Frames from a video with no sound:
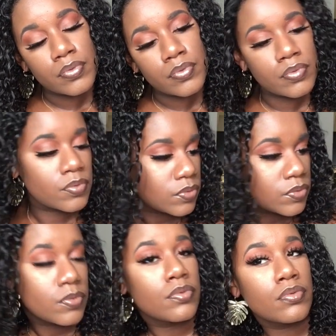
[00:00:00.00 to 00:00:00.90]

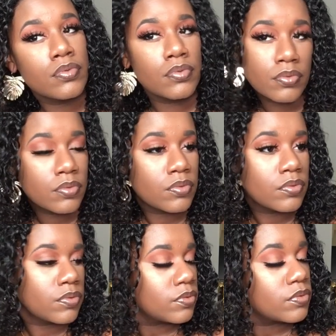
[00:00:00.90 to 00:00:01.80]
And I
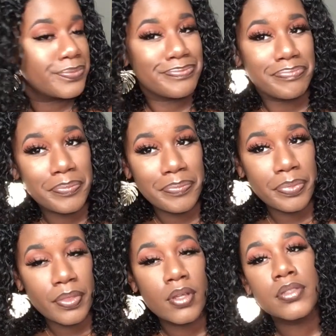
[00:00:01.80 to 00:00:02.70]
did these like this
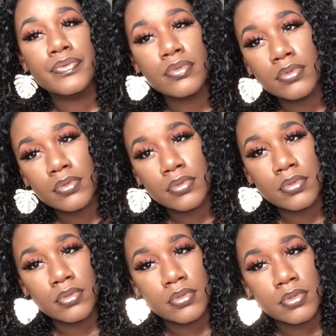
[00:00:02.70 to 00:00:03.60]
morning, and I
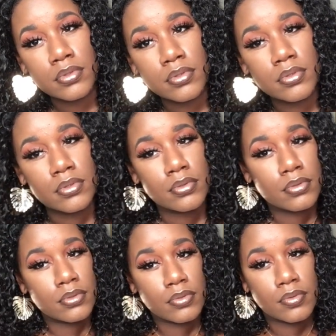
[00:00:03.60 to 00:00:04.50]
had them in like
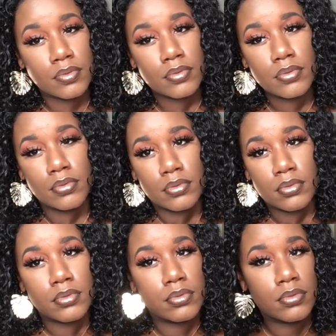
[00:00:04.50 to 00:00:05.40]

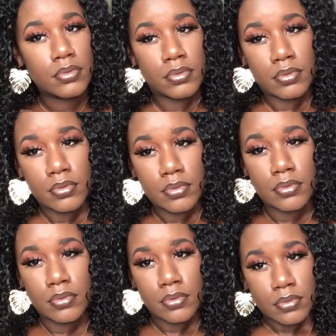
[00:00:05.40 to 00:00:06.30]
maybe I want to say a
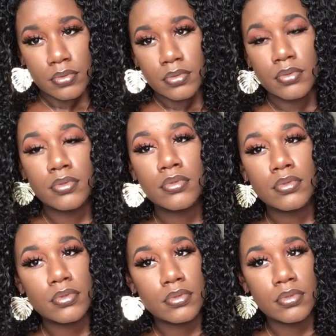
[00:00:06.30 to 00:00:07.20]
little bit over
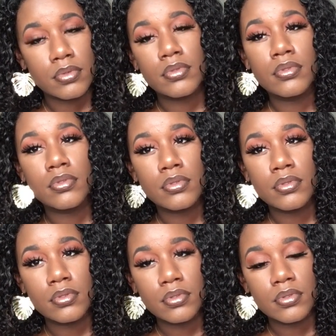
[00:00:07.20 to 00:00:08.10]
half the day.
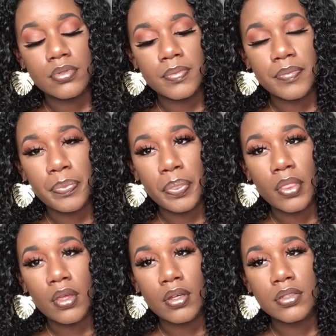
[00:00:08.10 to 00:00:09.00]

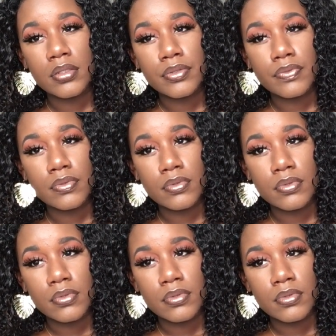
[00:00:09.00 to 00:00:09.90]
And so
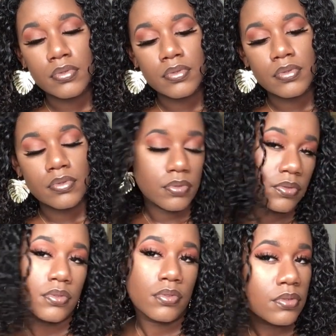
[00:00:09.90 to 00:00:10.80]
now I'm just
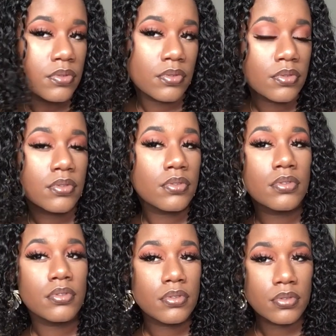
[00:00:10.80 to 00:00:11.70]
like
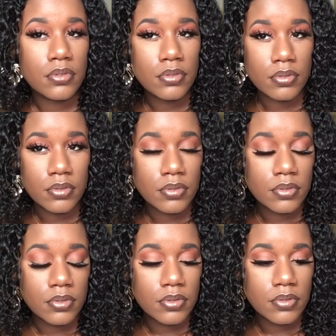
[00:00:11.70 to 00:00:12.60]
diffusing
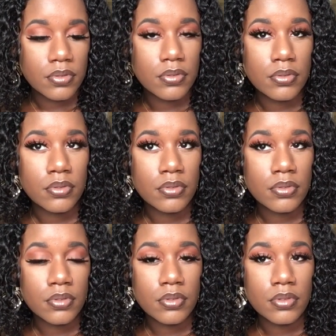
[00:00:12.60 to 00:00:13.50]
it,
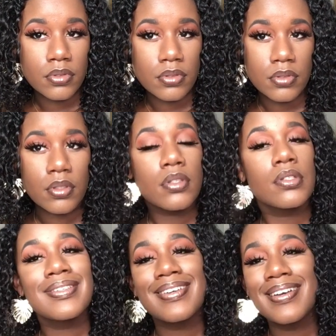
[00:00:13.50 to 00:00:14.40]
and I'm
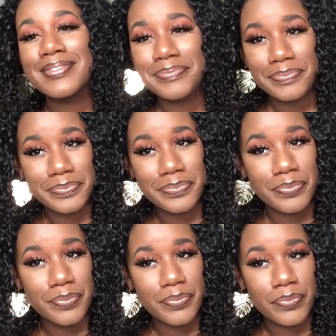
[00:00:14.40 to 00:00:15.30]
just trying to get it a little
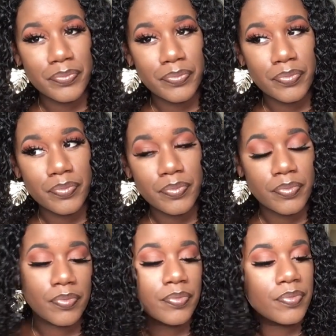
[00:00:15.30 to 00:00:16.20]
bit dry in
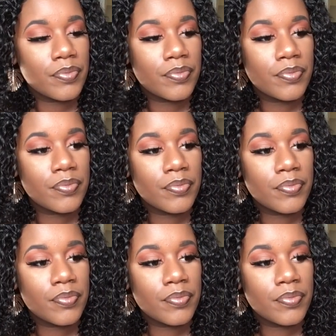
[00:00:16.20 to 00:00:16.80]
the middle and stuff